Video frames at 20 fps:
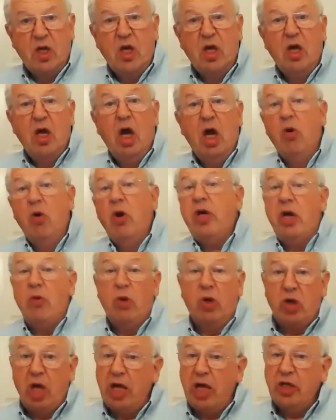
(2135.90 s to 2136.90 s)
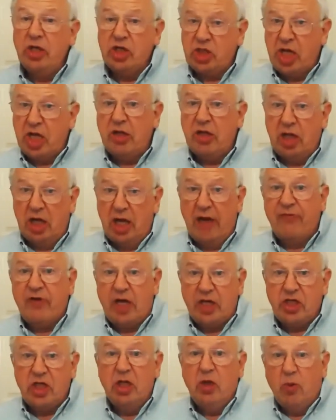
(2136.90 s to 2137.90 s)
Oh, okay, well, can I understand that life
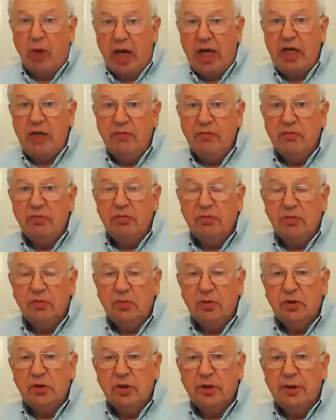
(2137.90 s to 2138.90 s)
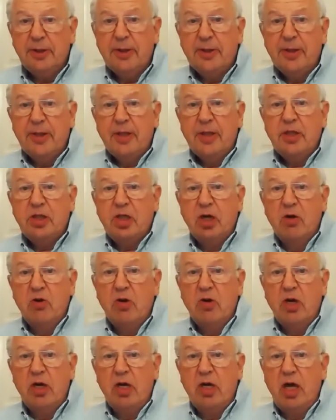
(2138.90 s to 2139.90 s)
gets in the way?
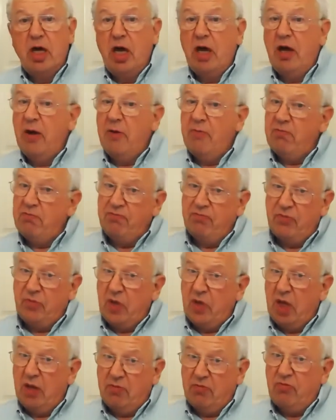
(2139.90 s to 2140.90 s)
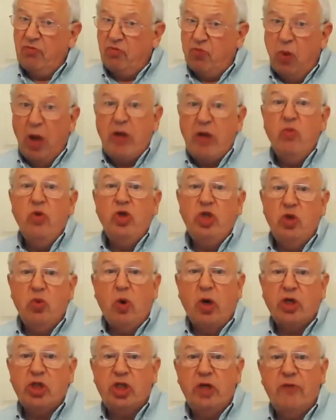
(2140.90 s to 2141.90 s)
So, when would you
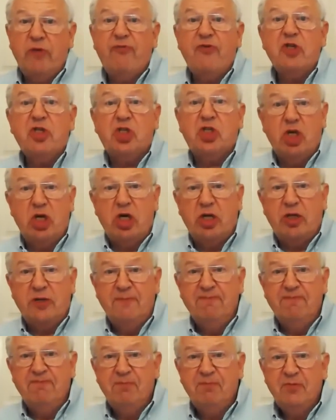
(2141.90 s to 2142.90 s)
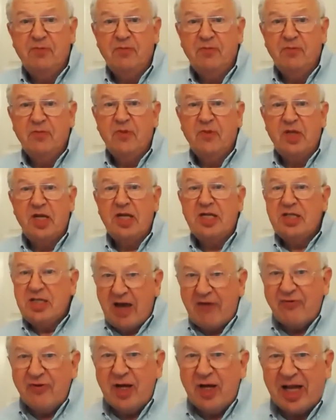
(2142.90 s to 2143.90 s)
watch it for certain?
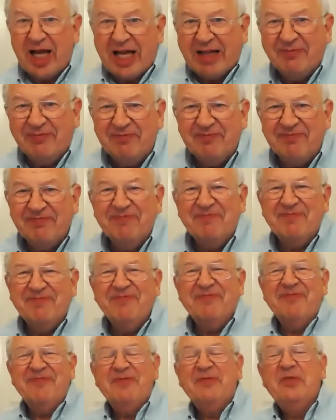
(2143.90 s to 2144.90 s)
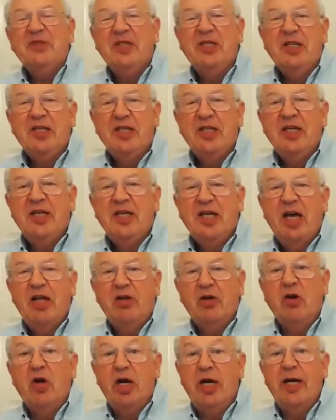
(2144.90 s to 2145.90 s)
Definitely. And
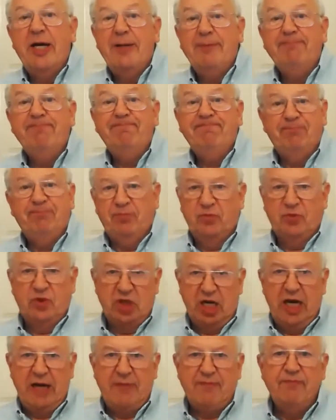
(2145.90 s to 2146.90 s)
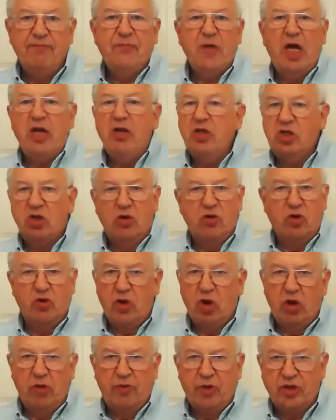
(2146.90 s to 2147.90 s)
they'll go, time, and you just go through the
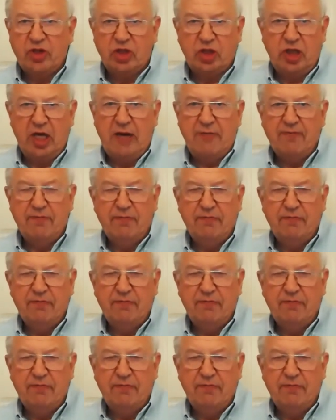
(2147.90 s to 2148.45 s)
whole process again.